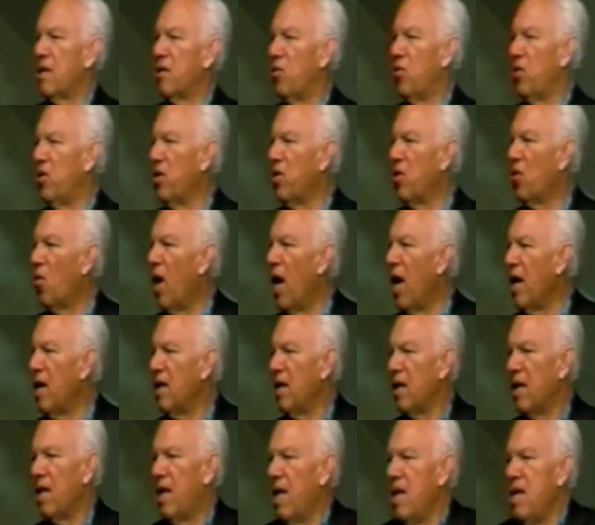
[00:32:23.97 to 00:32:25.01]
You know what?
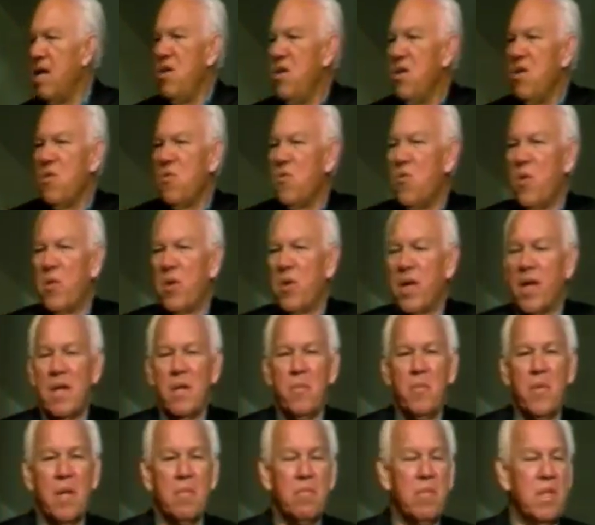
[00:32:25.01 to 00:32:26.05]
He knew we were going to
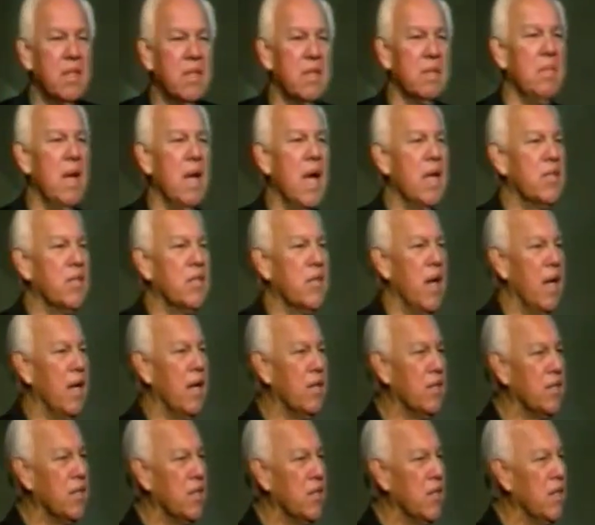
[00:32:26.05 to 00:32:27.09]
be a bunch of
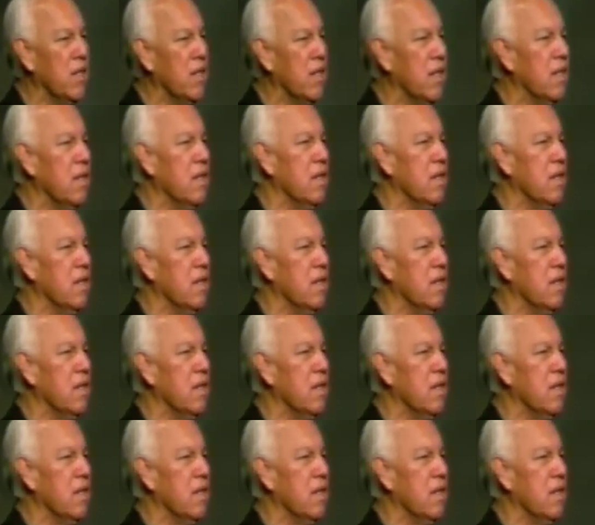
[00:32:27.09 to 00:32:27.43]
backsliders here and there.